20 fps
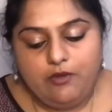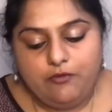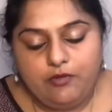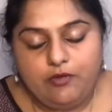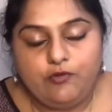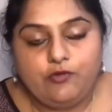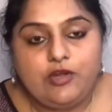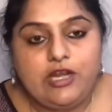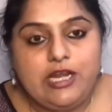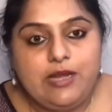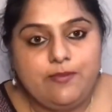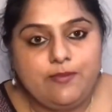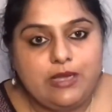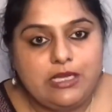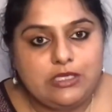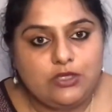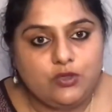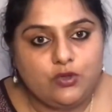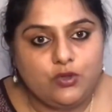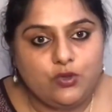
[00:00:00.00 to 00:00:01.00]
15
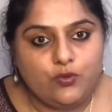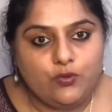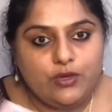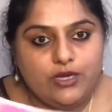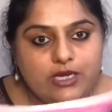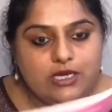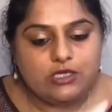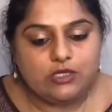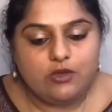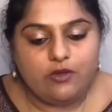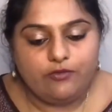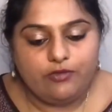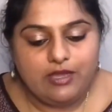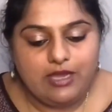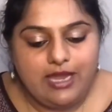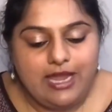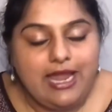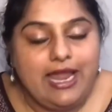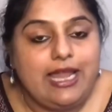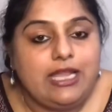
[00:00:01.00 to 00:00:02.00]
months or 2 years of
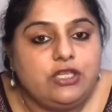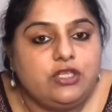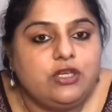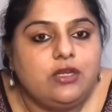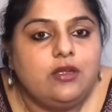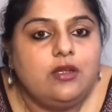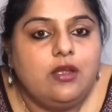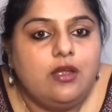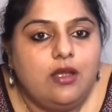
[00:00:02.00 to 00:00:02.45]
the age,